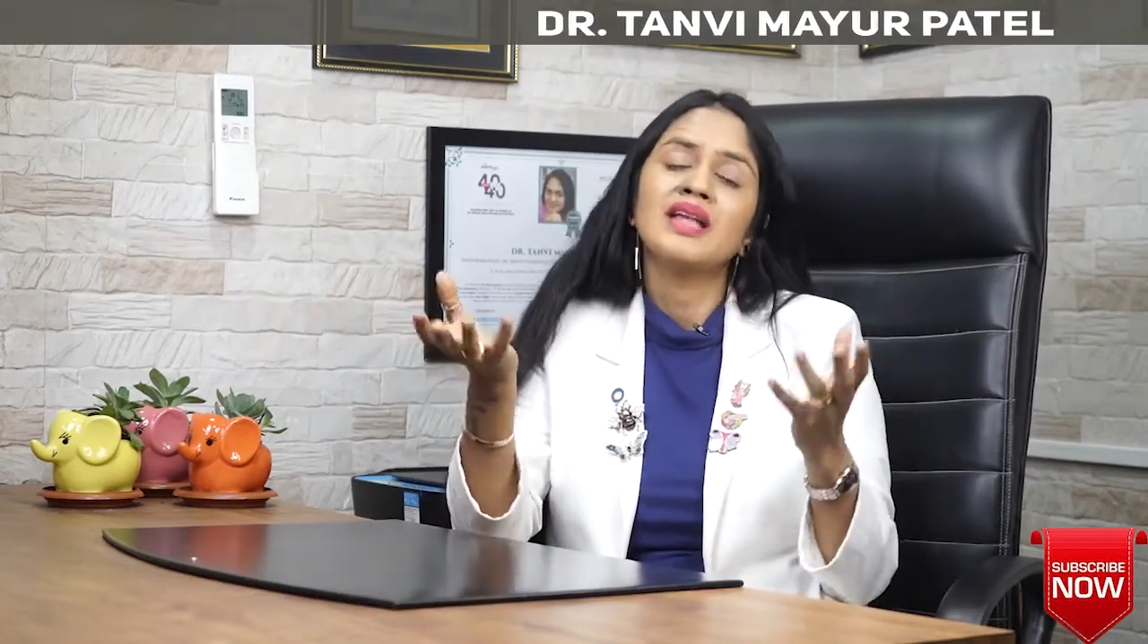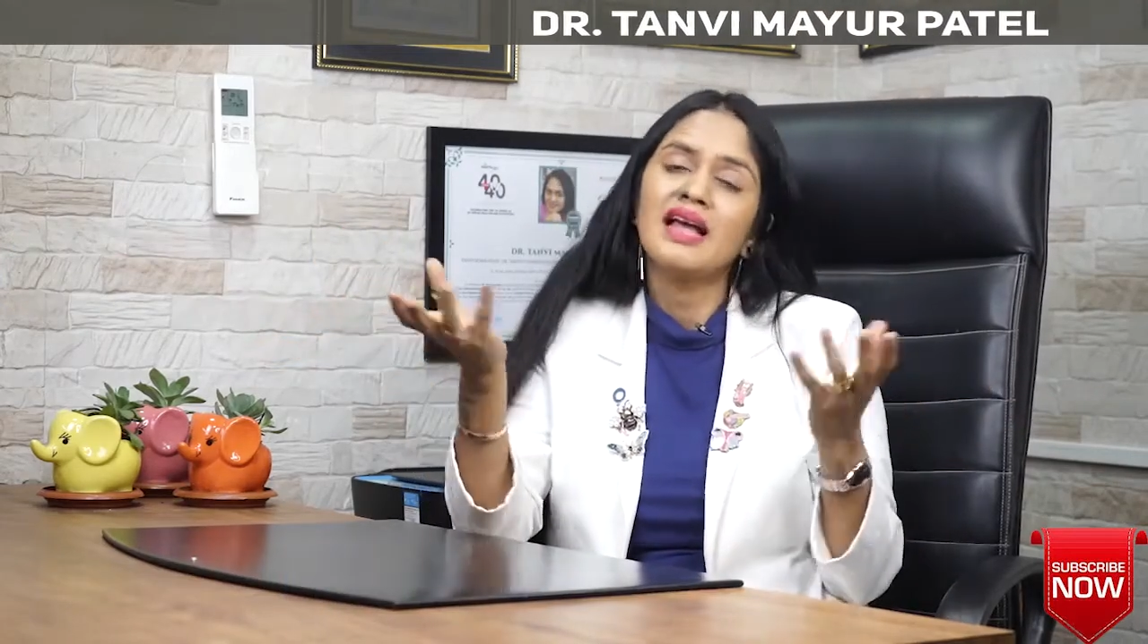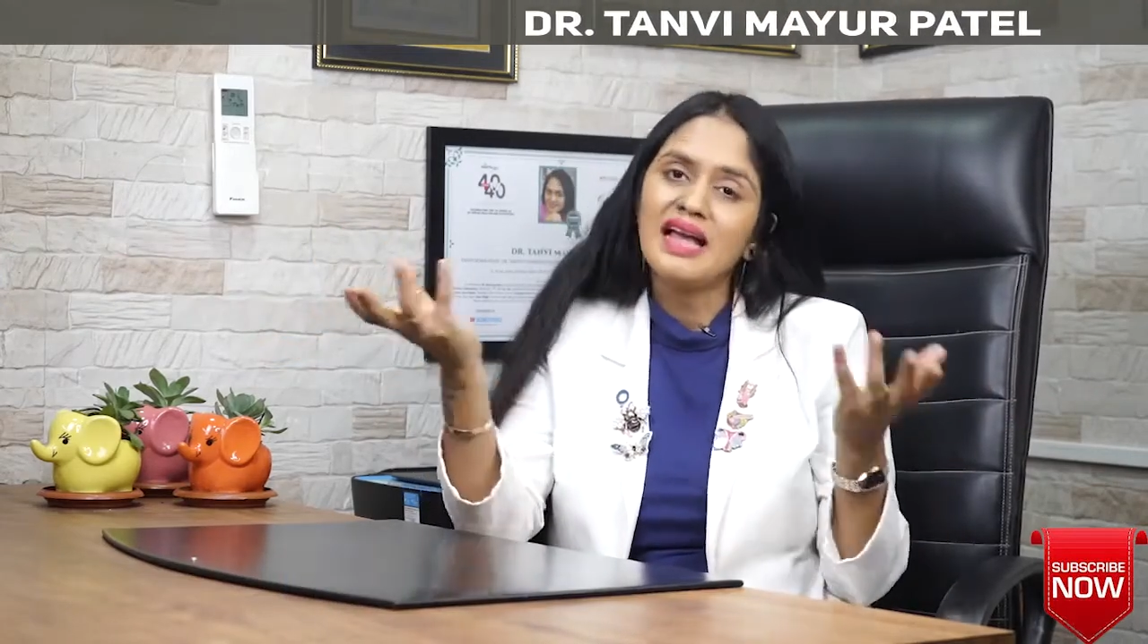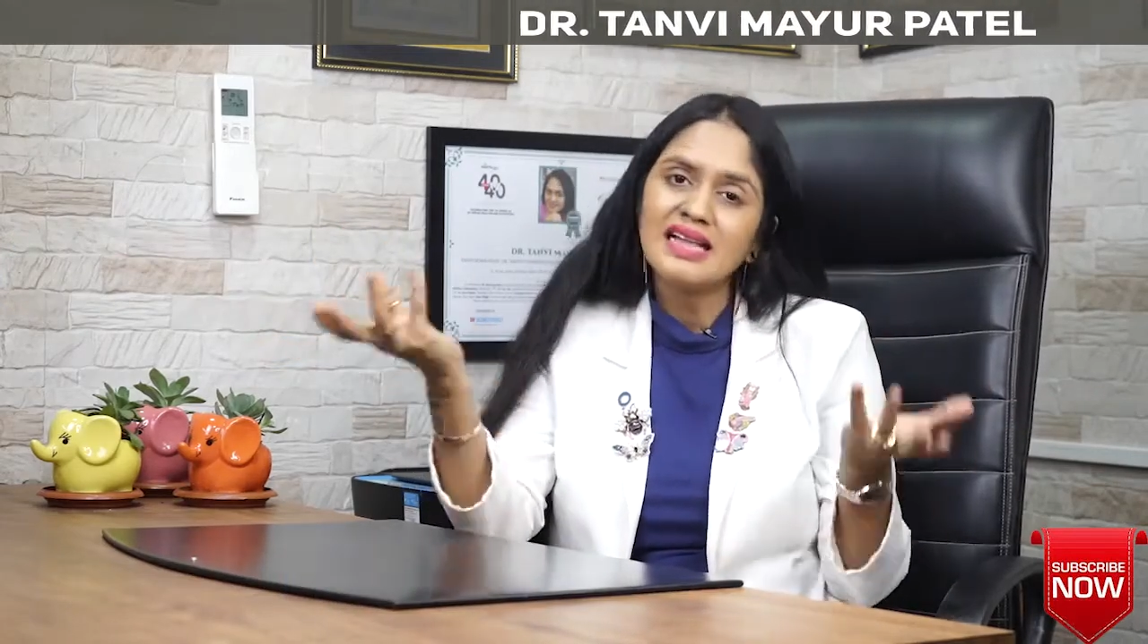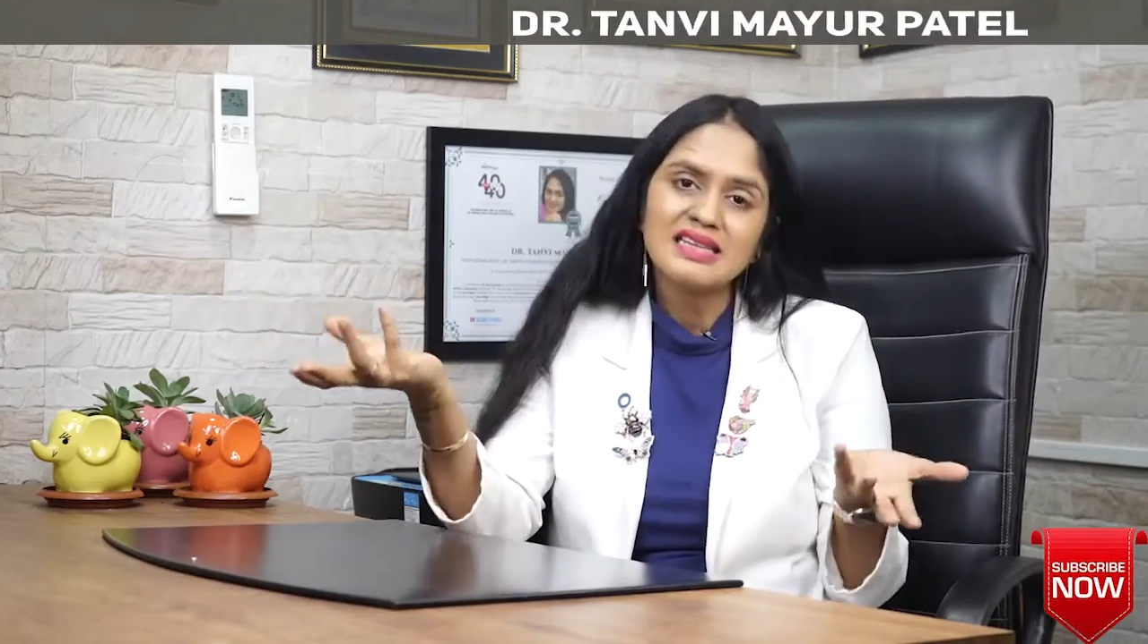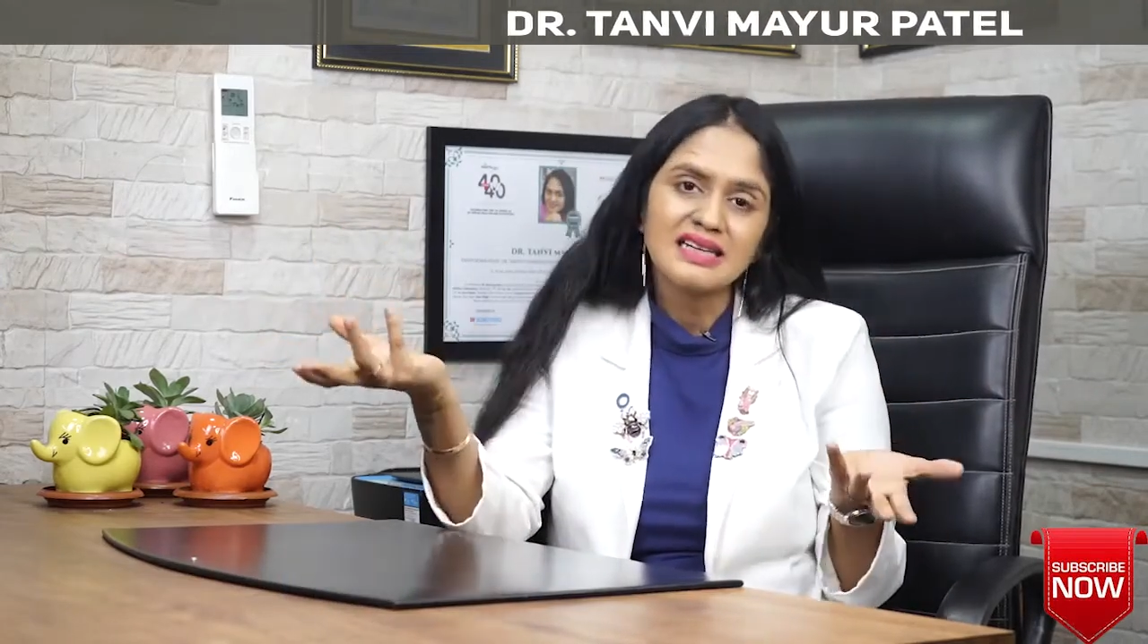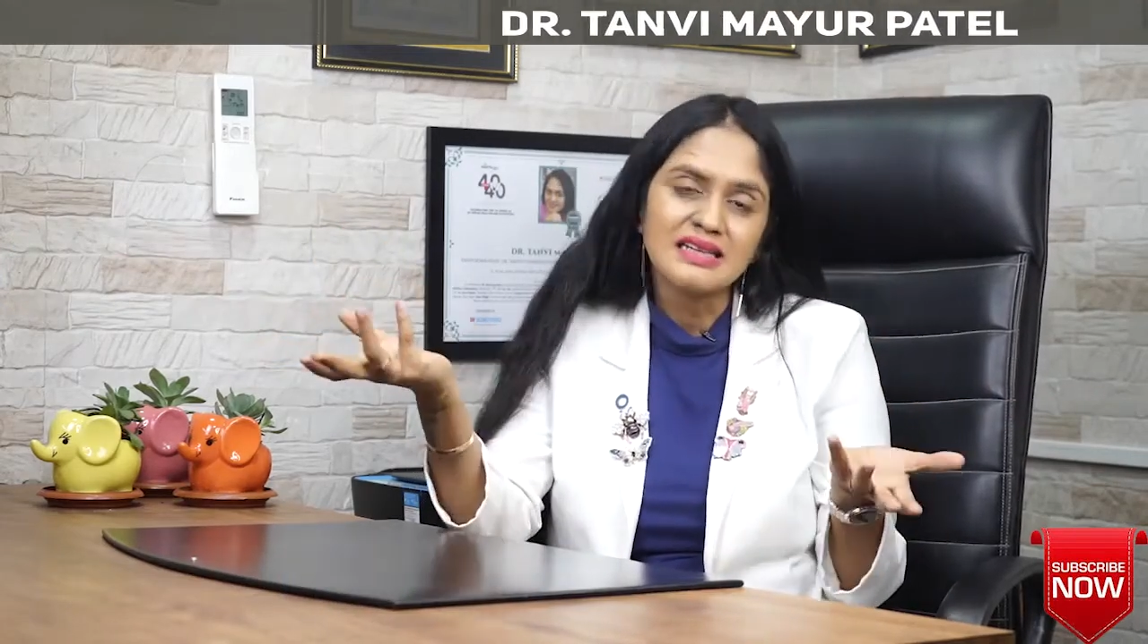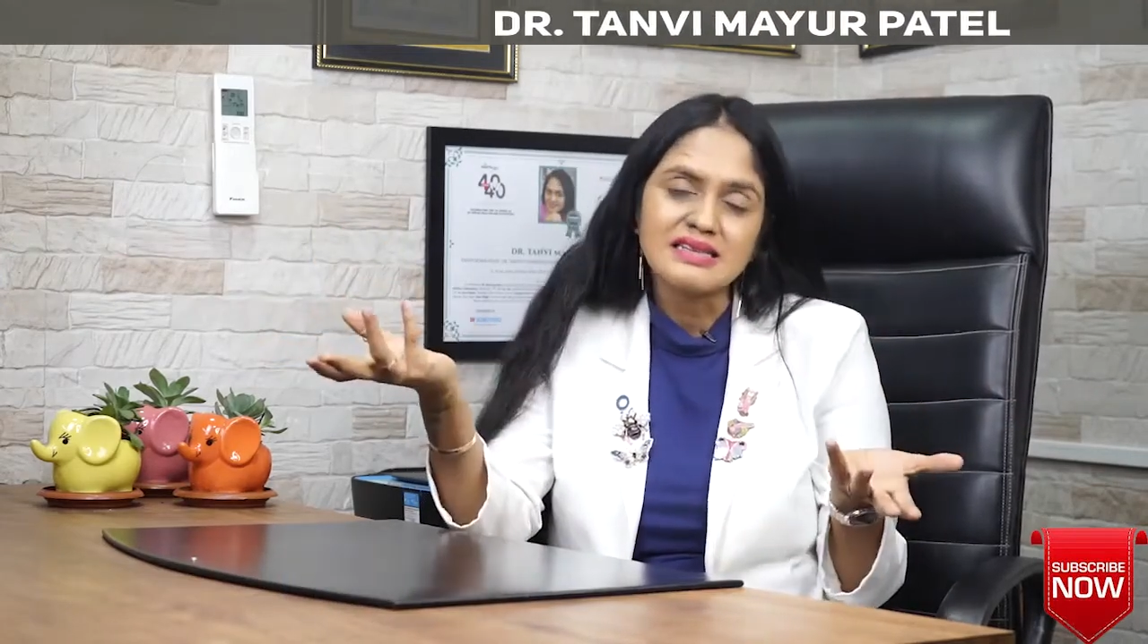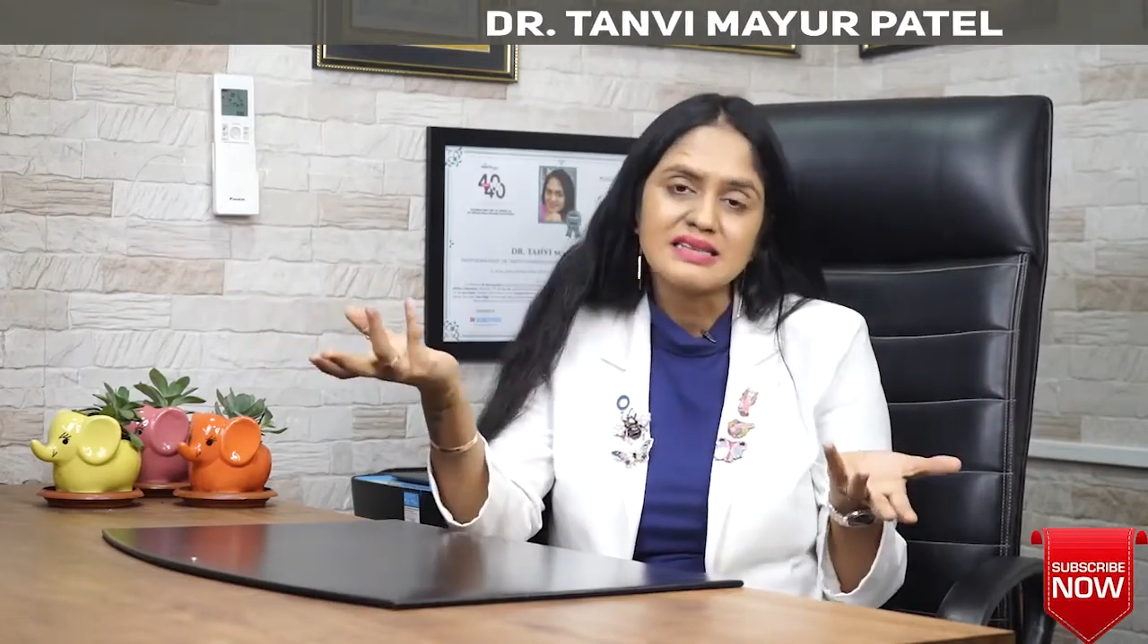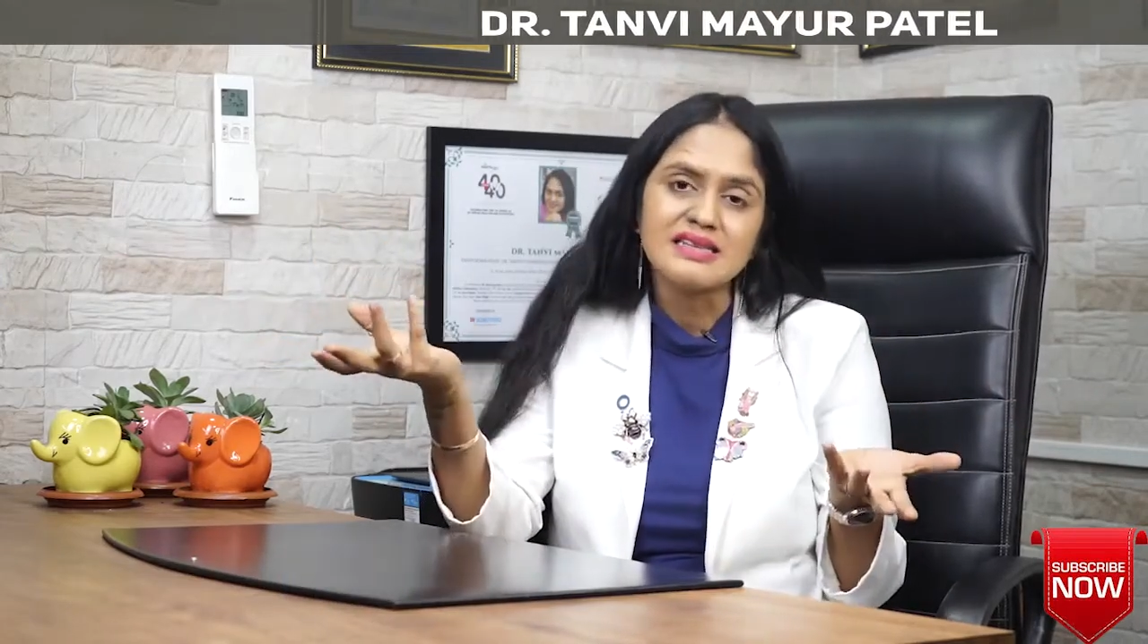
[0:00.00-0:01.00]
health
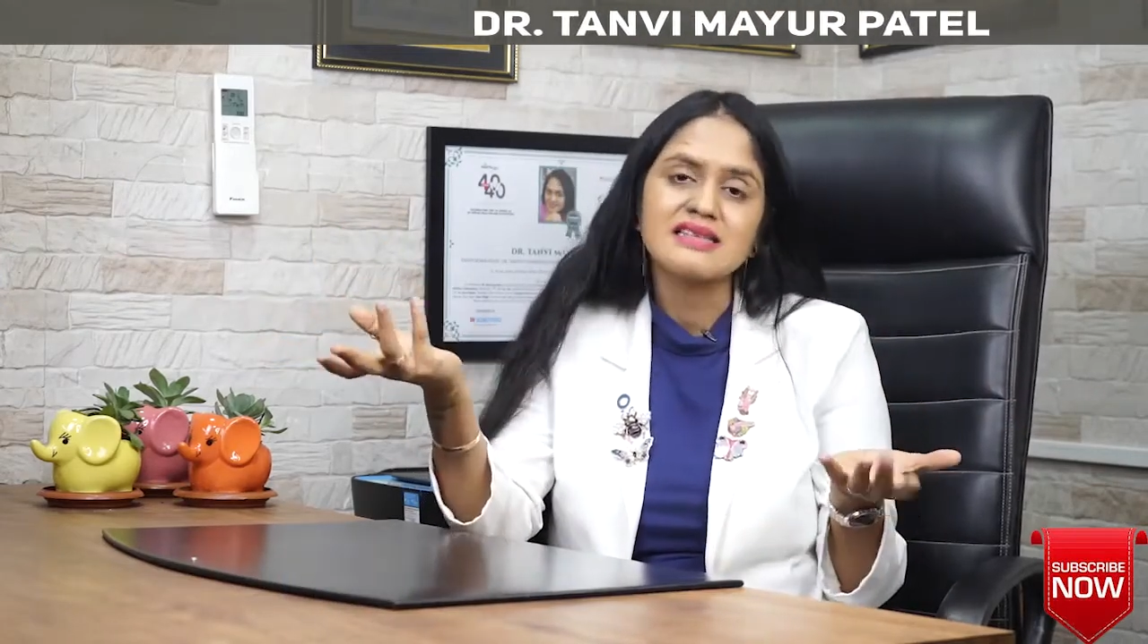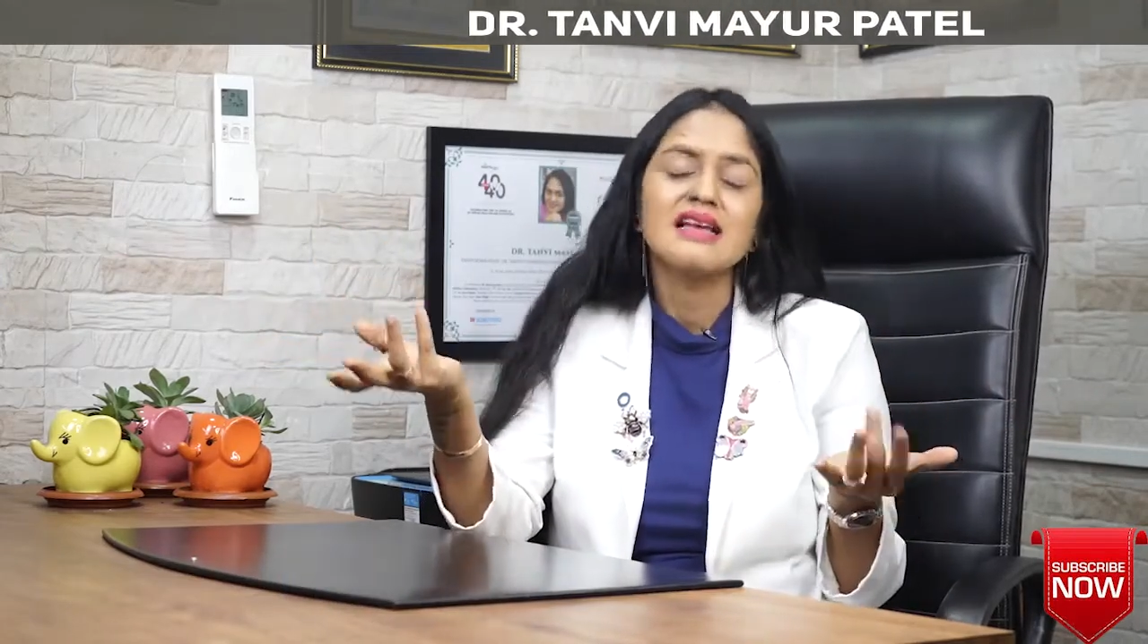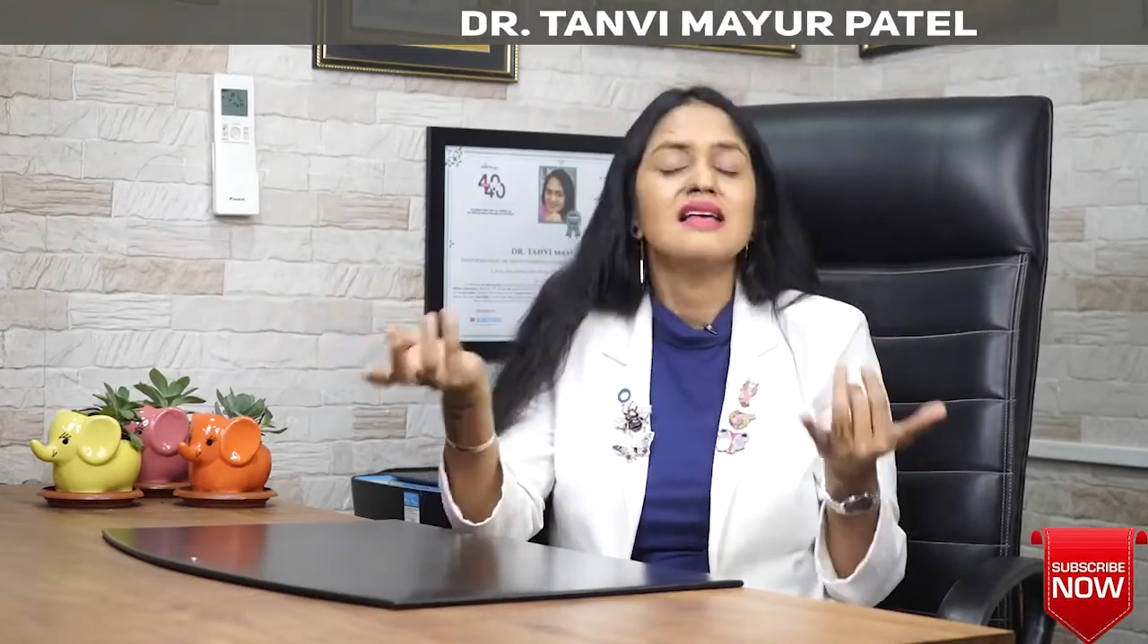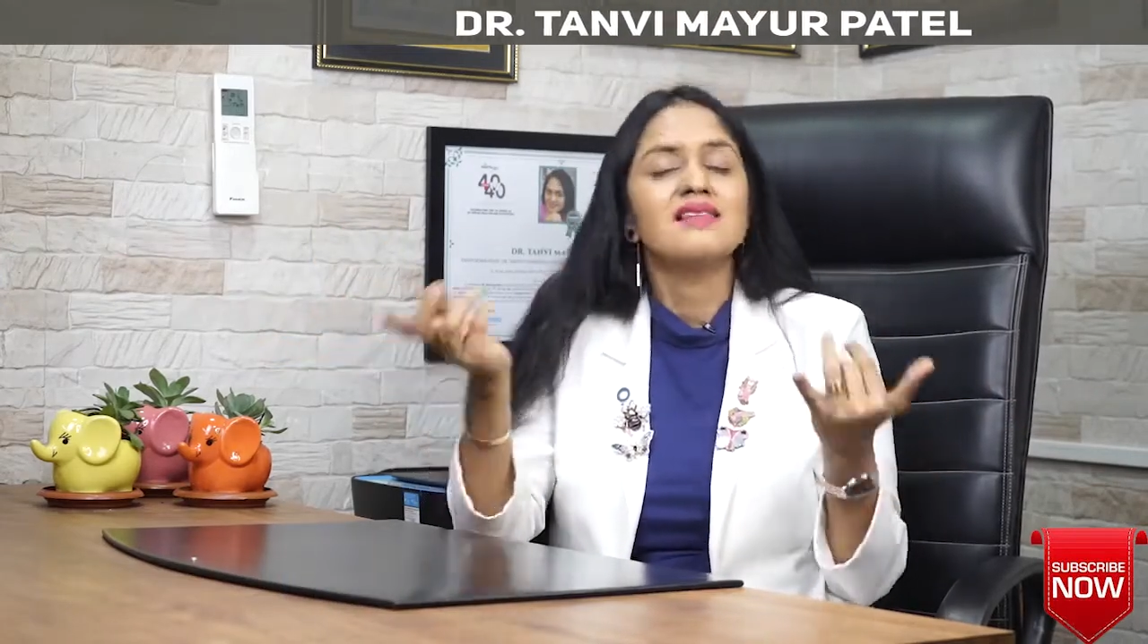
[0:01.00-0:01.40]
concerns,